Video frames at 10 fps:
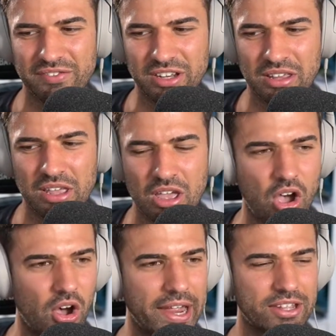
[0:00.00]
And
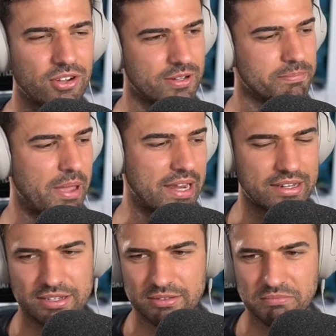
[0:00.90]
I could
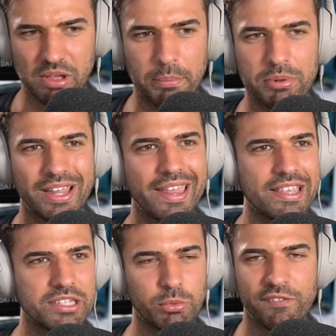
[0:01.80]
make a
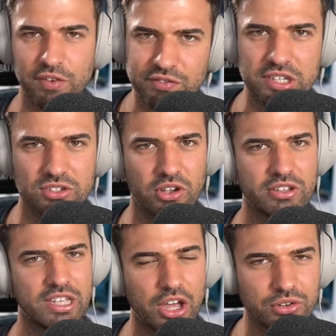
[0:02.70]
playlist with 50 songs,
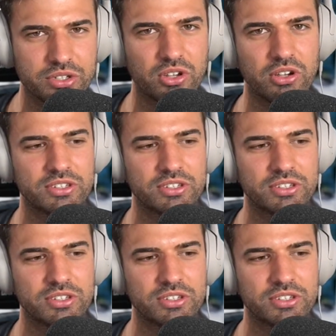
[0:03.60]
100 songs.